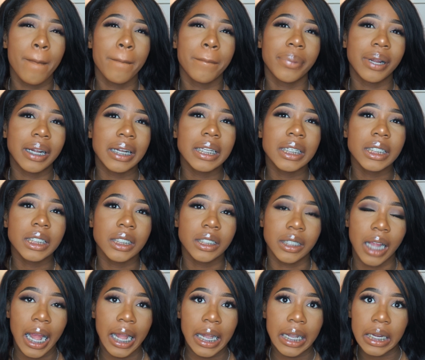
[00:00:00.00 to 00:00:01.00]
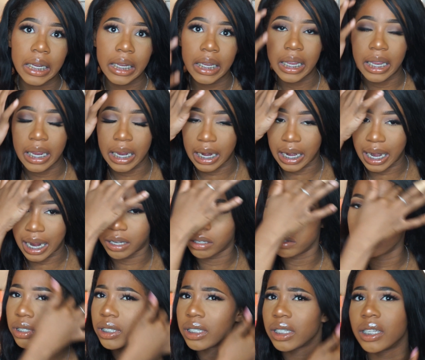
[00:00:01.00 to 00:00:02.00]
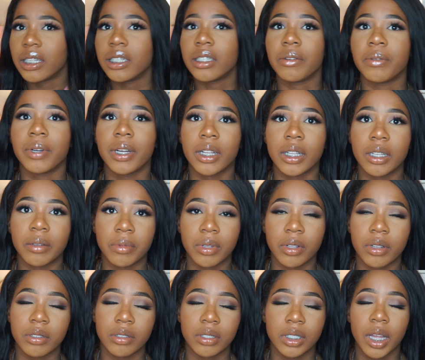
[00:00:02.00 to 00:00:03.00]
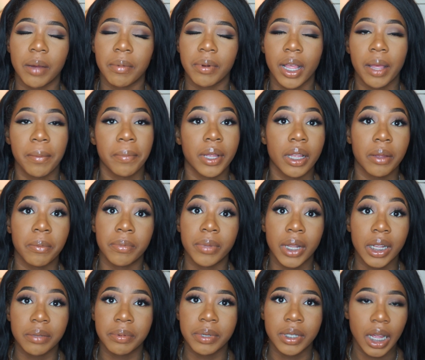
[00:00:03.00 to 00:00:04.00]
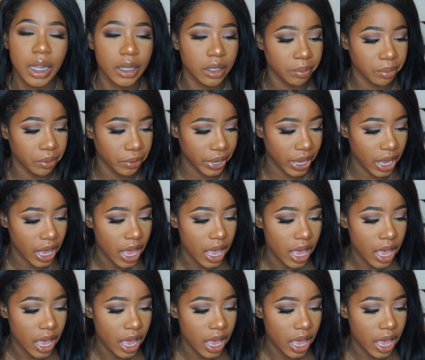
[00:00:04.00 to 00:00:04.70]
pretty shiny, and I do intend to wear lip gloss on top of that, but that's besides the point.